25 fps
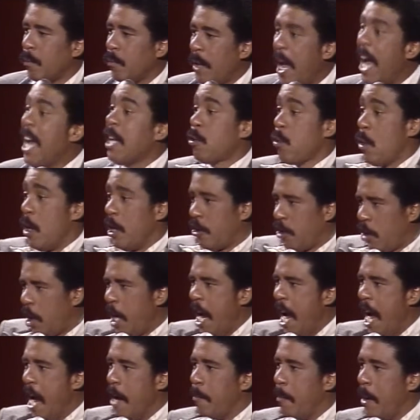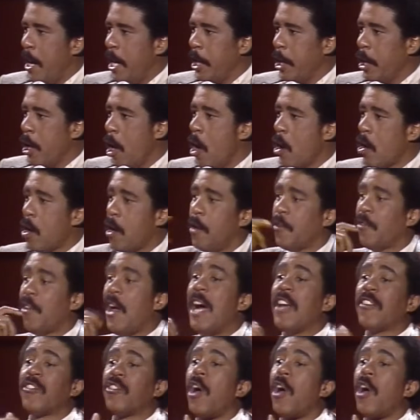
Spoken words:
That's what scared me, you know, because I